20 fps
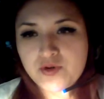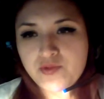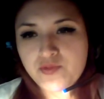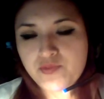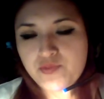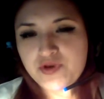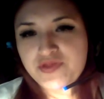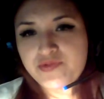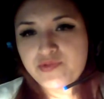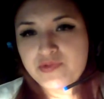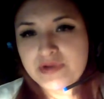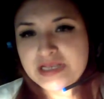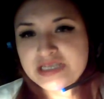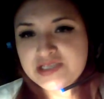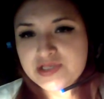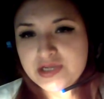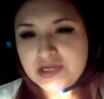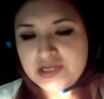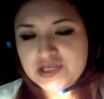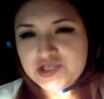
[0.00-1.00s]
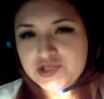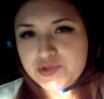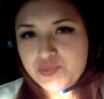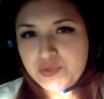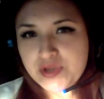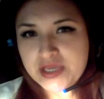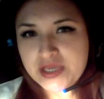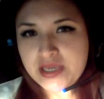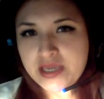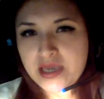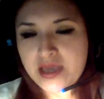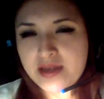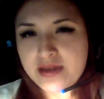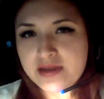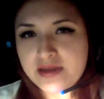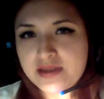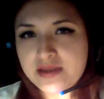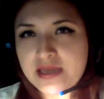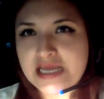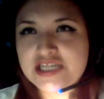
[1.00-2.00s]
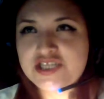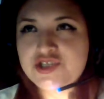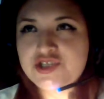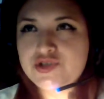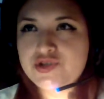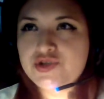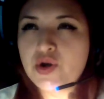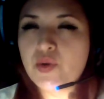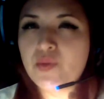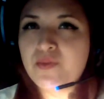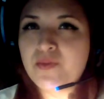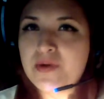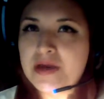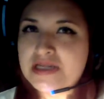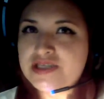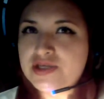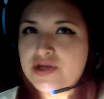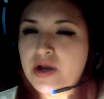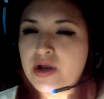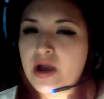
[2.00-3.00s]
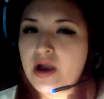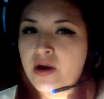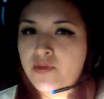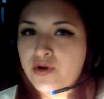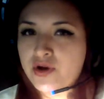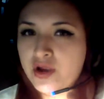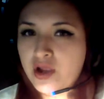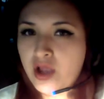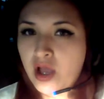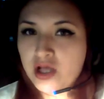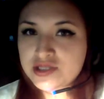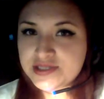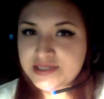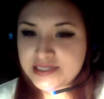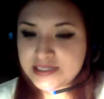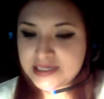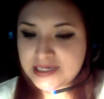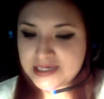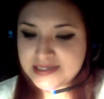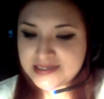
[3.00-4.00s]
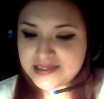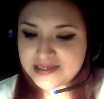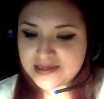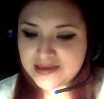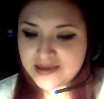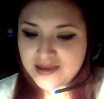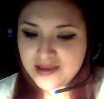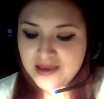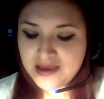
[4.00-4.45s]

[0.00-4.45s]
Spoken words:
With research, we can get to know better our context,